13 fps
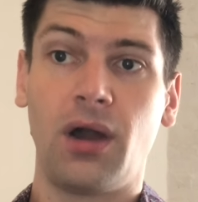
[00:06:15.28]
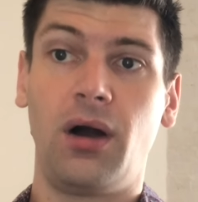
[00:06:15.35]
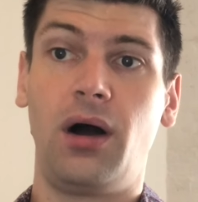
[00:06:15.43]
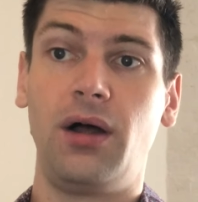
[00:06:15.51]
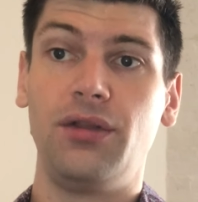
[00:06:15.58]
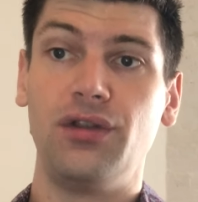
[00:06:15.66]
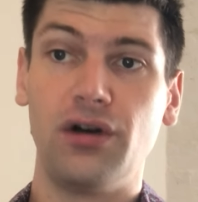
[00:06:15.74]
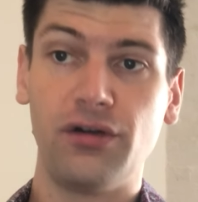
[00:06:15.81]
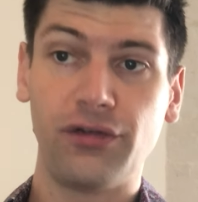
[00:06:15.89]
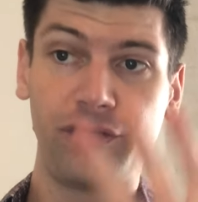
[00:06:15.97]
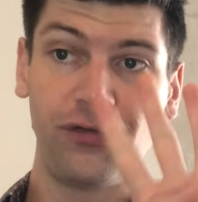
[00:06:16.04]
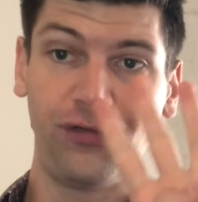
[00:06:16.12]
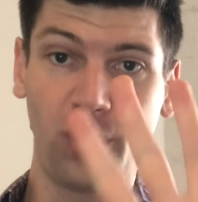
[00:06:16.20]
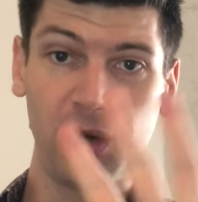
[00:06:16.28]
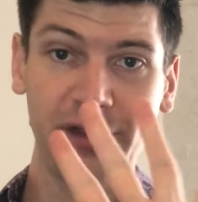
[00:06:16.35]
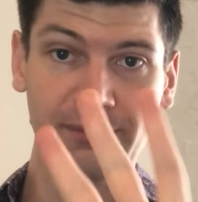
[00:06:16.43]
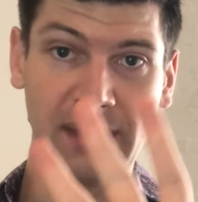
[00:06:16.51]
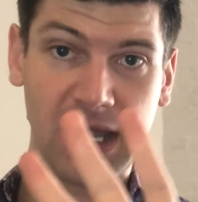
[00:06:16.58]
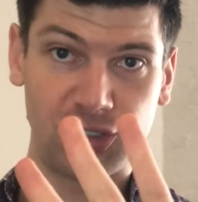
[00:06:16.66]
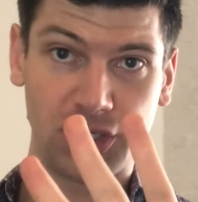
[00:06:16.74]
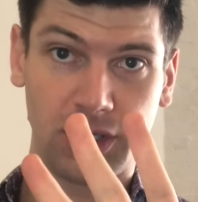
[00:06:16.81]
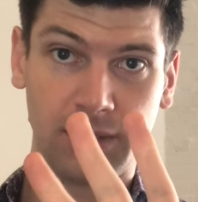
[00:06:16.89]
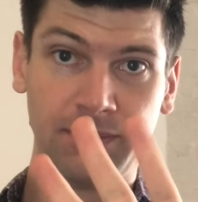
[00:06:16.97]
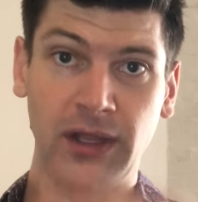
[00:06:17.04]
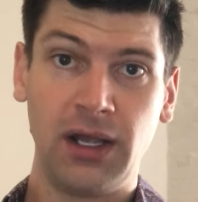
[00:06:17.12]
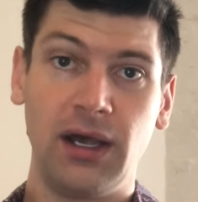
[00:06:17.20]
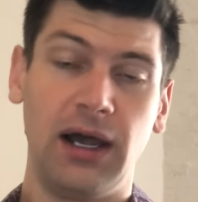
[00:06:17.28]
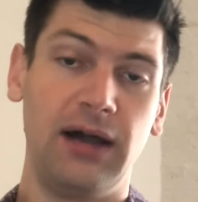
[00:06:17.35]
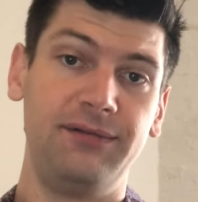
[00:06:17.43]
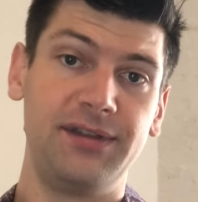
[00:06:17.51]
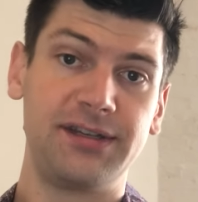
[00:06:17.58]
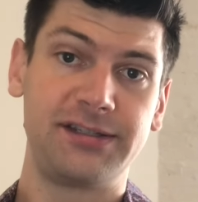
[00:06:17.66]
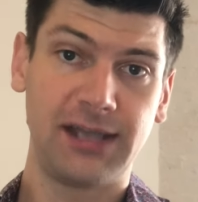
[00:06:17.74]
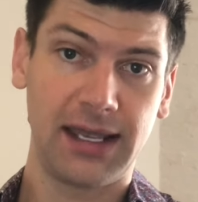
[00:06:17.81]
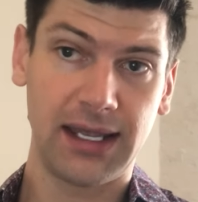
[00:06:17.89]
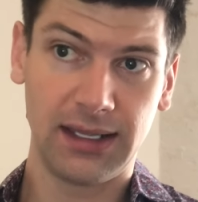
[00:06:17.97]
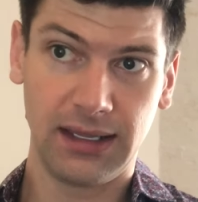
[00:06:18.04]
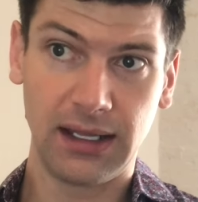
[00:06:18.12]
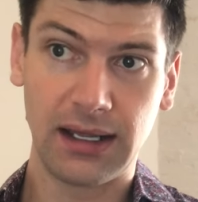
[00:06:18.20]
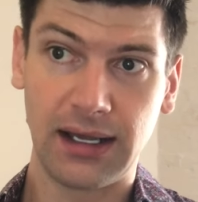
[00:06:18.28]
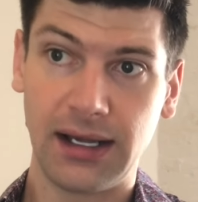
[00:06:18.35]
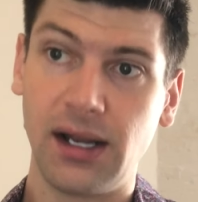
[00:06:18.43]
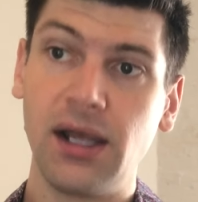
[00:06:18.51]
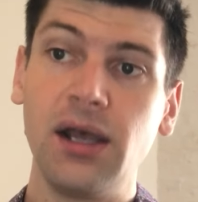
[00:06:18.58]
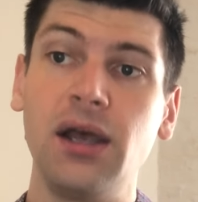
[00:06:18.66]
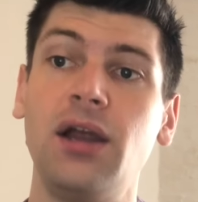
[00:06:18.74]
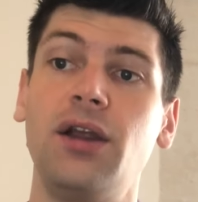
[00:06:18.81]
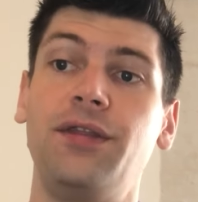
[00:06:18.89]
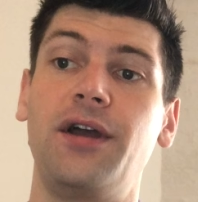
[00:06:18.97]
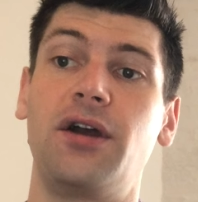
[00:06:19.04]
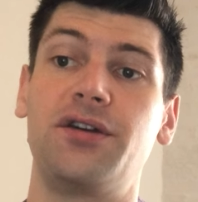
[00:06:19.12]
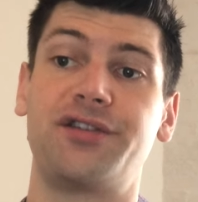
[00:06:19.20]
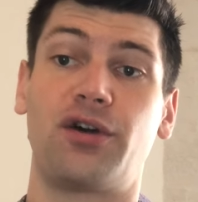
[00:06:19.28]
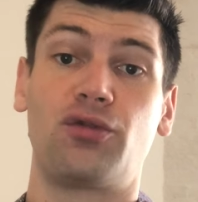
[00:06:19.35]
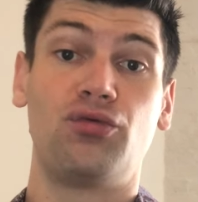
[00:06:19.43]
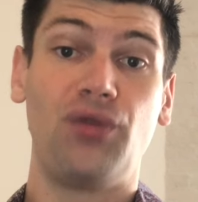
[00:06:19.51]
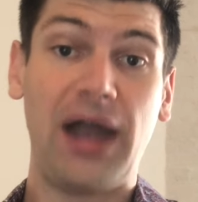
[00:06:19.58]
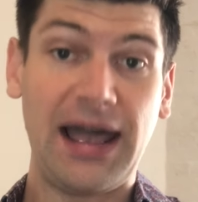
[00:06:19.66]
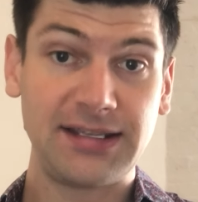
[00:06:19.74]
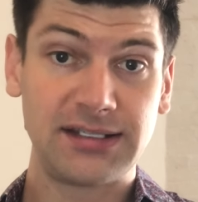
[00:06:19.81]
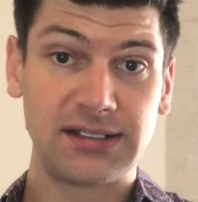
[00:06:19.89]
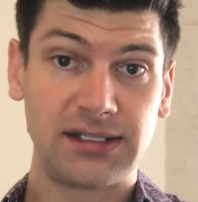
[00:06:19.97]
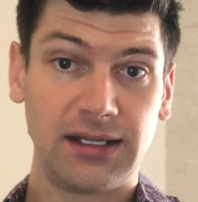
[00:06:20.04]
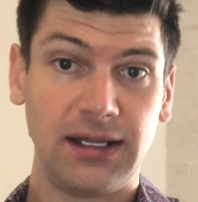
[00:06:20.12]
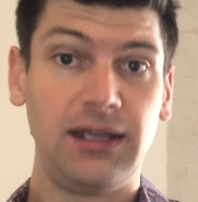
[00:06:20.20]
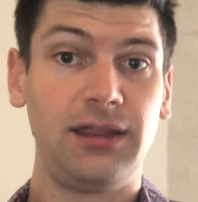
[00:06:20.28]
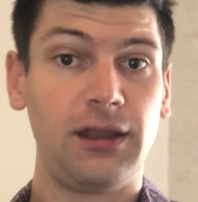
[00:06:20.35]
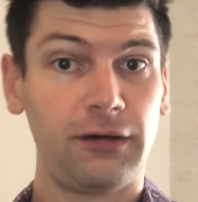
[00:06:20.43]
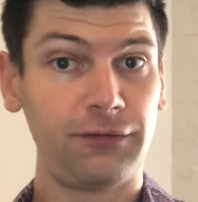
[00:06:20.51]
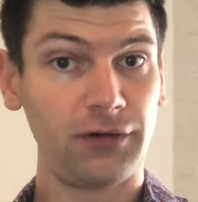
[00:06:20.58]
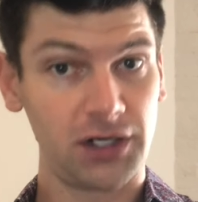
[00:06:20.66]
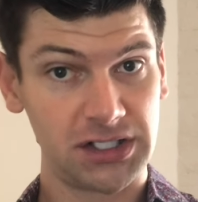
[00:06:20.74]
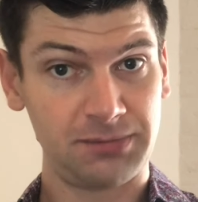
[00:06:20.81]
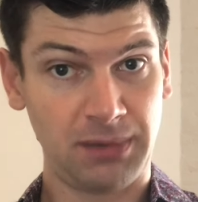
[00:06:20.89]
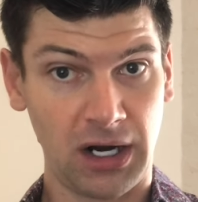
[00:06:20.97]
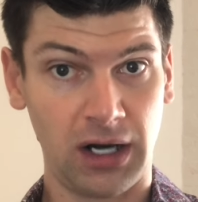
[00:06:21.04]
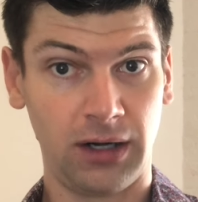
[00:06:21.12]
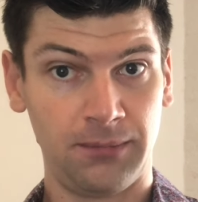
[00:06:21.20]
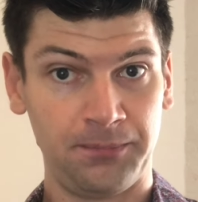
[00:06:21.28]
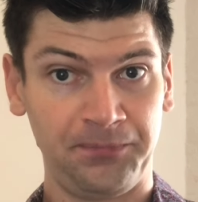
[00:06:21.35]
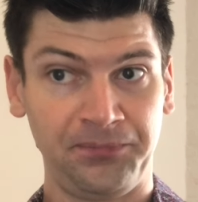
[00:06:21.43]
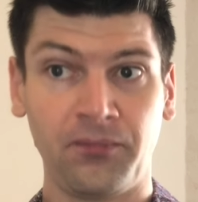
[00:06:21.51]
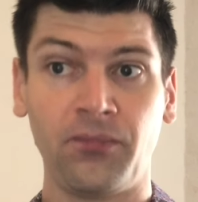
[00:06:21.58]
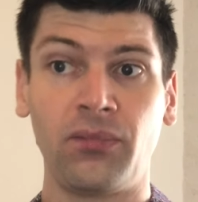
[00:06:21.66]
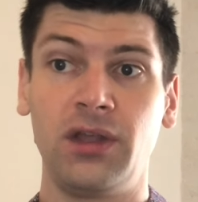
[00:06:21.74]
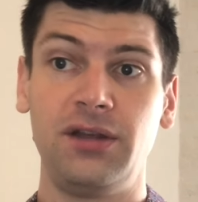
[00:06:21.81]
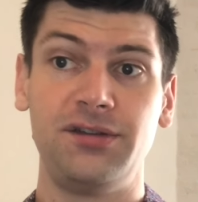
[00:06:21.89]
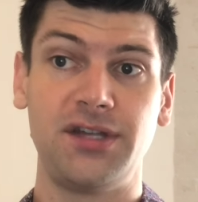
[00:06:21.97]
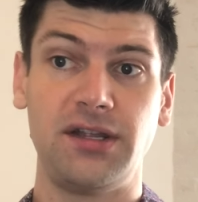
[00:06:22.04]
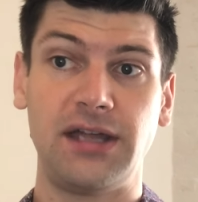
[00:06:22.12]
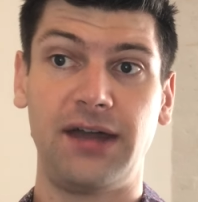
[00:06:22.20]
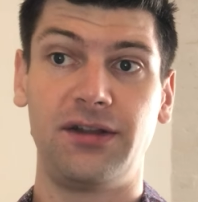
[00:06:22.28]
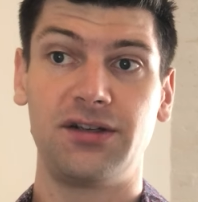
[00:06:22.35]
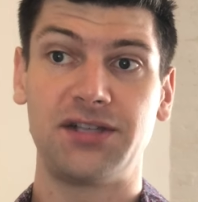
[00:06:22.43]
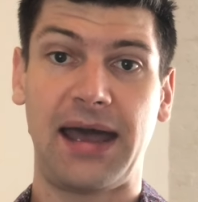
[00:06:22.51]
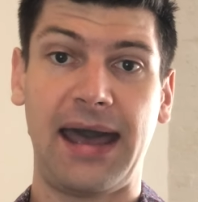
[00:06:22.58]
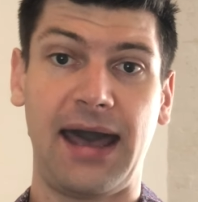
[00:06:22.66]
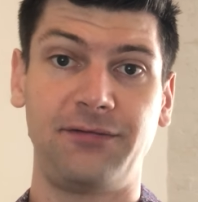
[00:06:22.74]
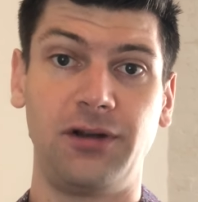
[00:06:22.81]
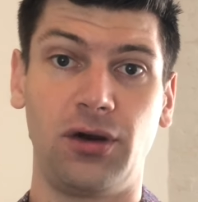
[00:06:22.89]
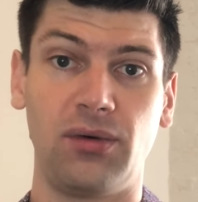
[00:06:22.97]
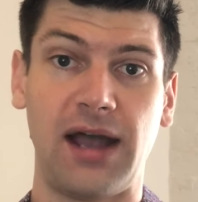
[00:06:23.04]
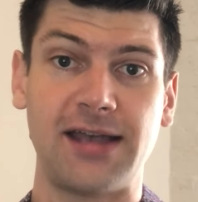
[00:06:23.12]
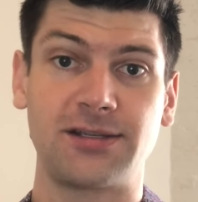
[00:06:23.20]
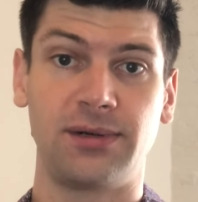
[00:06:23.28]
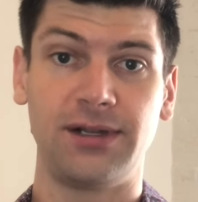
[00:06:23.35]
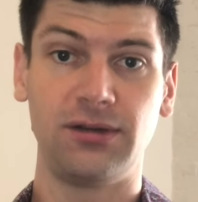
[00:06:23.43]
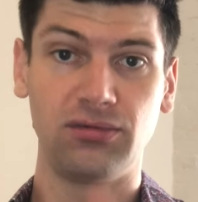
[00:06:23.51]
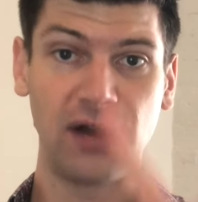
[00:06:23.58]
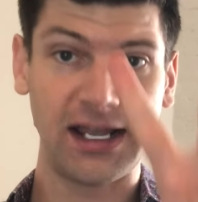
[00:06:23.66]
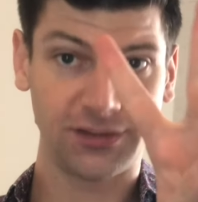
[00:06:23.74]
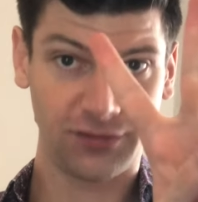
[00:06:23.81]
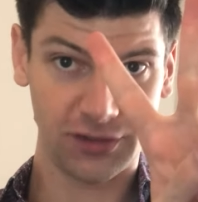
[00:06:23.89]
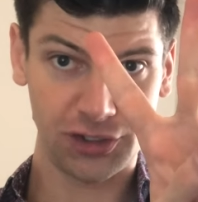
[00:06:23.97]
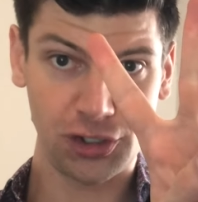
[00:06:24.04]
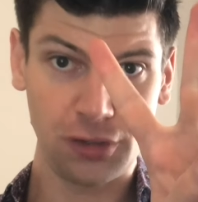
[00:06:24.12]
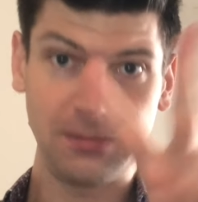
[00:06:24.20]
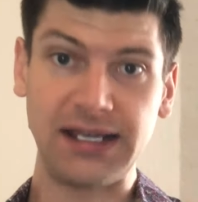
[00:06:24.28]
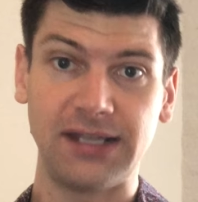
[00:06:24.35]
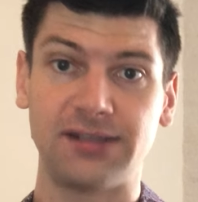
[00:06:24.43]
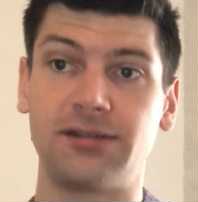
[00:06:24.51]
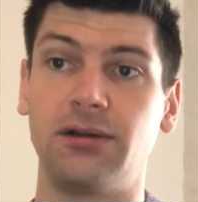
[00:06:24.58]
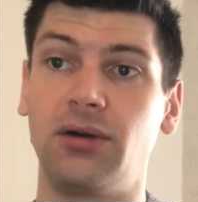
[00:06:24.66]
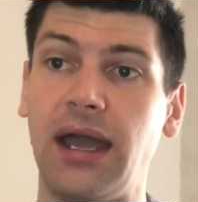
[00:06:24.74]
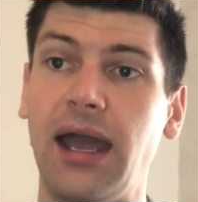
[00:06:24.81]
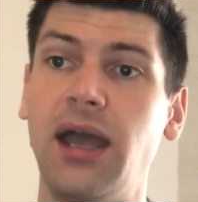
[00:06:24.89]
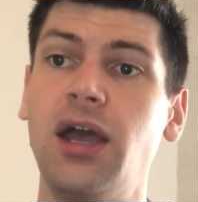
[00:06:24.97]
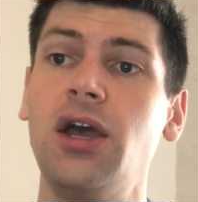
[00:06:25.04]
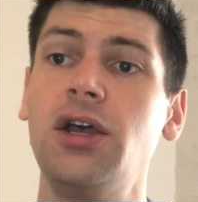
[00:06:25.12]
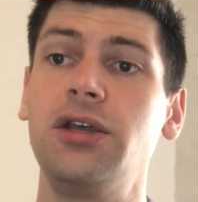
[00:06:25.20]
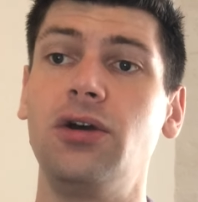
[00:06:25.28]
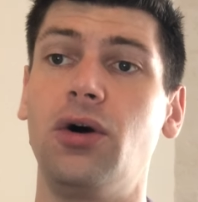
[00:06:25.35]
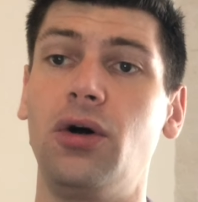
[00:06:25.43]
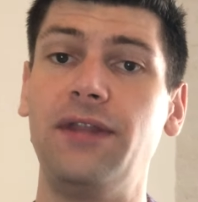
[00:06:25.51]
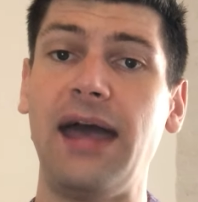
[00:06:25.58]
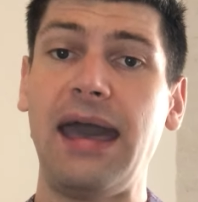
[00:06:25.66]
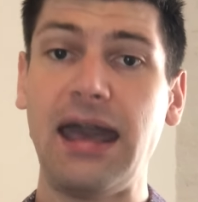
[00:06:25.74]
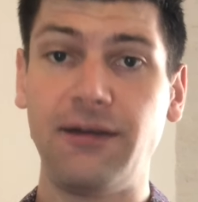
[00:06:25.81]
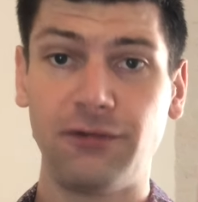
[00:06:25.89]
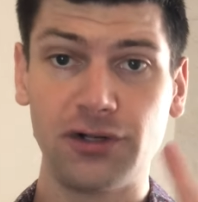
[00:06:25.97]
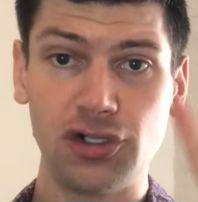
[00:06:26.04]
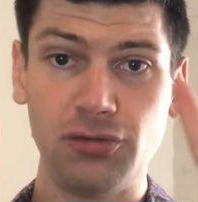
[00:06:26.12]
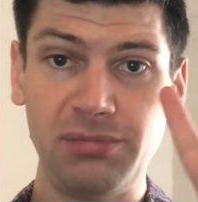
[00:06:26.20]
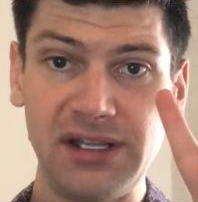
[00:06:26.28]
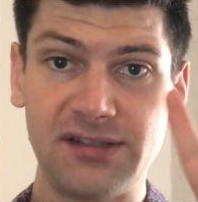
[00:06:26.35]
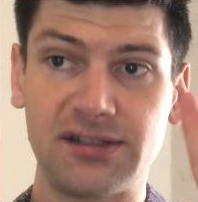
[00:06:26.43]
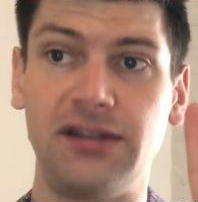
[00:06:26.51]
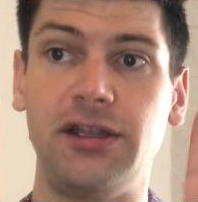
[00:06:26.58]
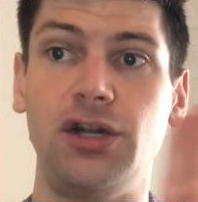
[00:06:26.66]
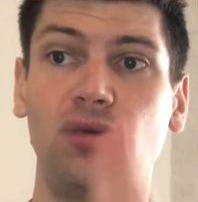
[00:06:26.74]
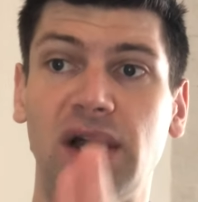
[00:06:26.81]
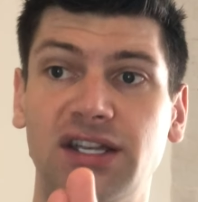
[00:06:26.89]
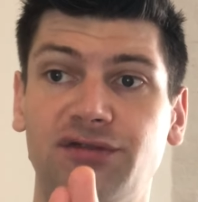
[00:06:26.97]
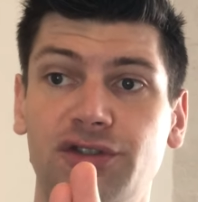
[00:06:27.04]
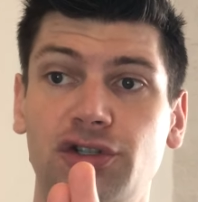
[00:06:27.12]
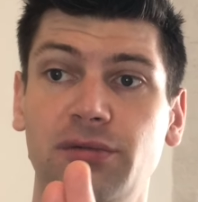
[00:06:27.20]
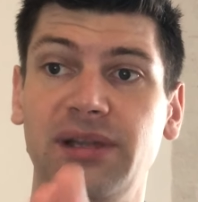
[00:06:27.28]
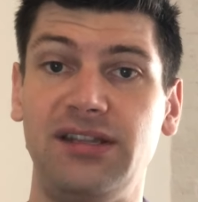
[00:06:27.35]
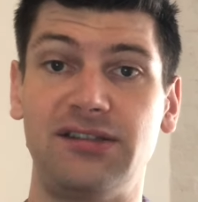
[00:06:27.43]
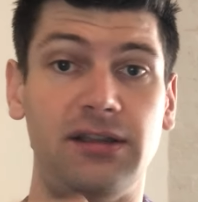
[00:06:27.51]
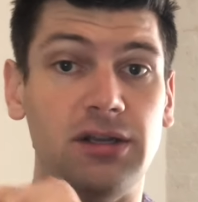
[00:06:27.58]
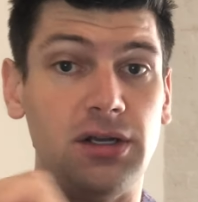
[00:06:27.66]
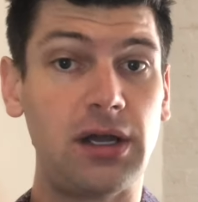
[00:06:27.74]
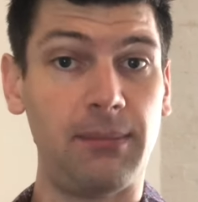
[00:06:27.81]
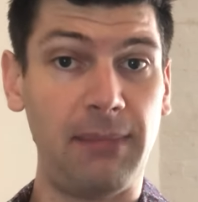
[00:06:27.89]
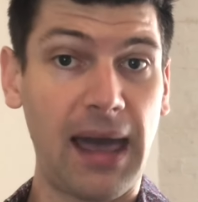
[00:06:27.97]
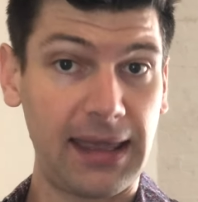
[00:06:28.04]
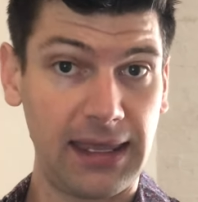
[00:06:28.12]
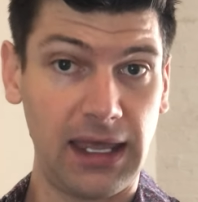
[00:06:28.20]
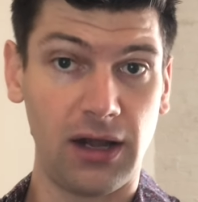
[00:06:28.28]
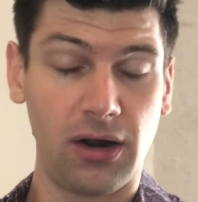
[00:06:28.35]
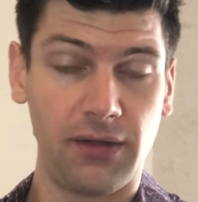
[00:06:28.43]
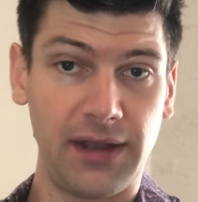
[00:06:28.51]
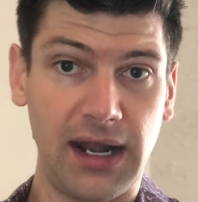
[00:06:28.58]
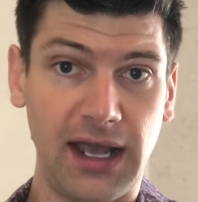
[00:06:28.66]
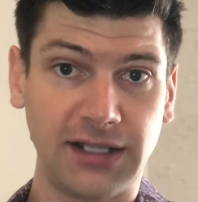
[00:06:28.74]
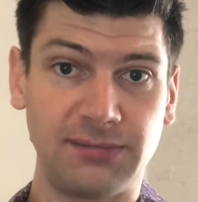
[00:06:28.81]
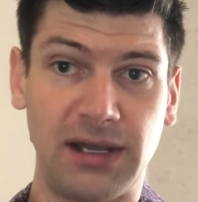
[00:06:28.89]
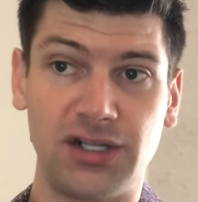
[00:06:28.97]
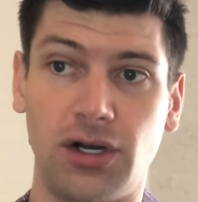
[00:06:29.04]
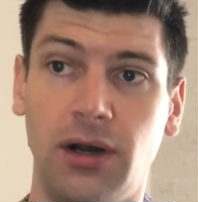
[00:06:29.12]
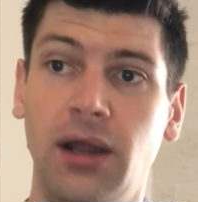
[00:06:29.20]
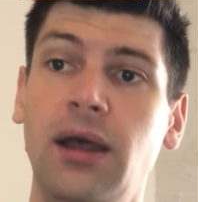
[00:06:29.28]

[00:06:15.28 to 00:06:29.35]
On the fourth measure of the second line, there's a rest in the first part. You see that? There's a half note rest where you rest for 2 beats, okay? You hold the A for 2 beats, and then you rest for 2 beats, and then you come back in on the next measure.